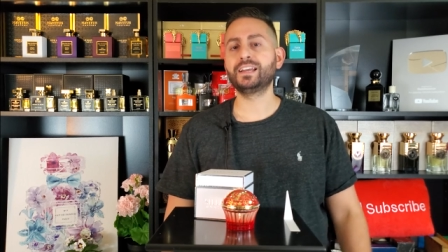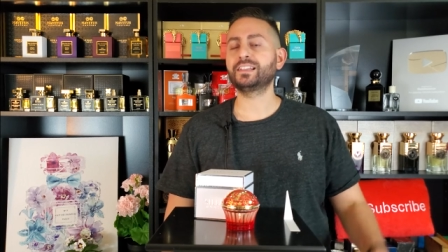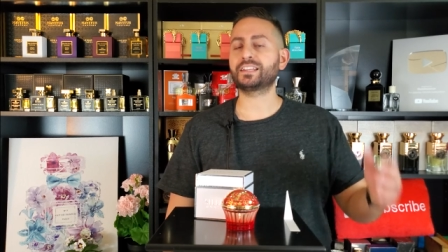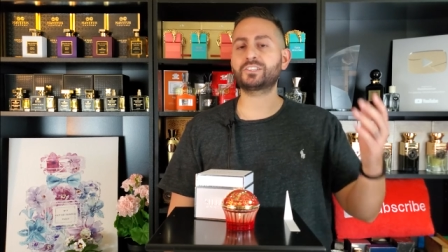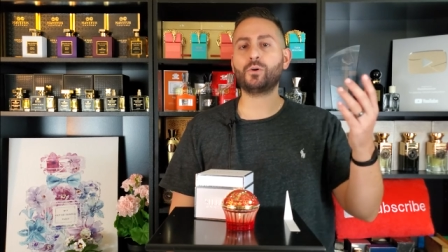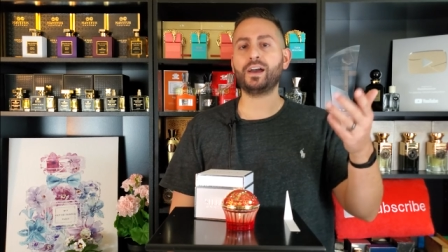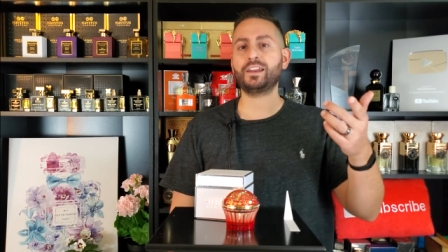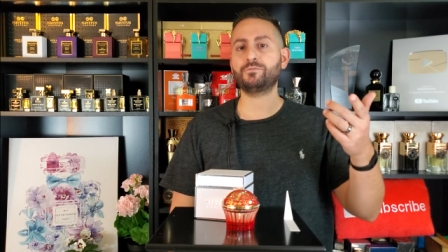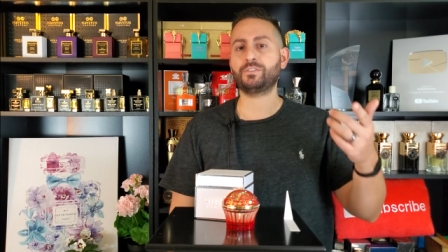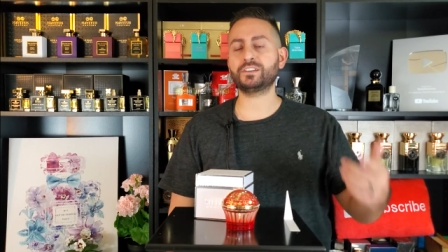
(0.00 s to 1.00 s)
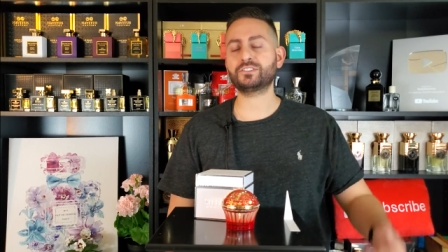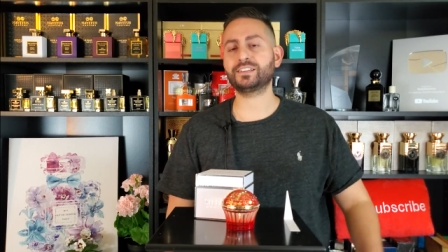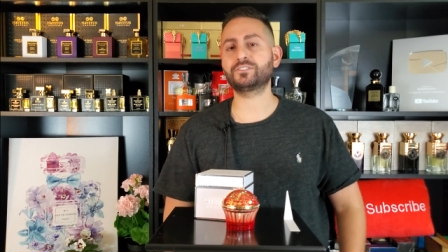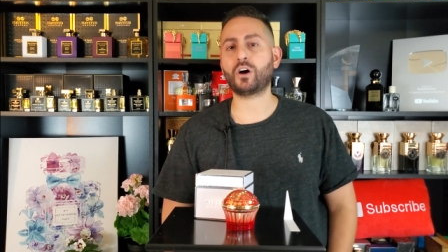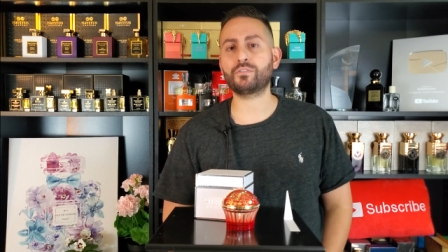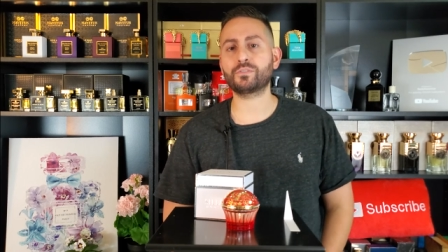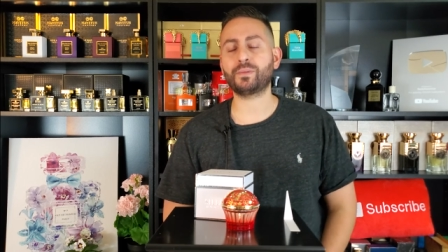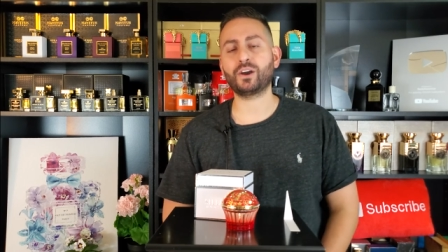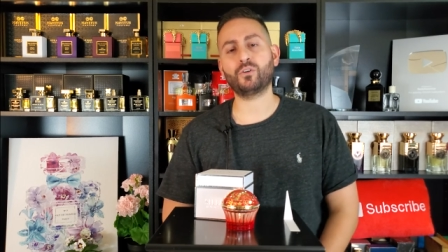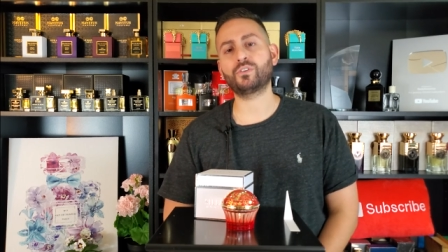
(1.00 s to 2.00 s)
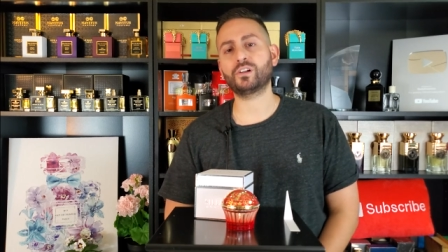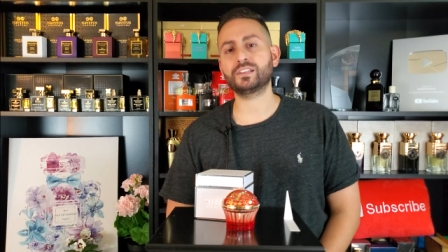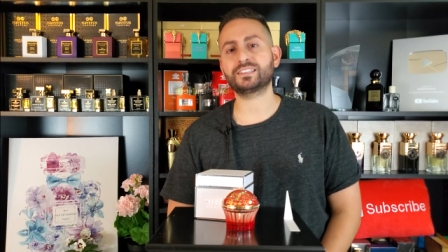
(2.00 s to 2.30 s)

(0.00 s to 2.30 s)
Let's go ahead and finish things off with my overall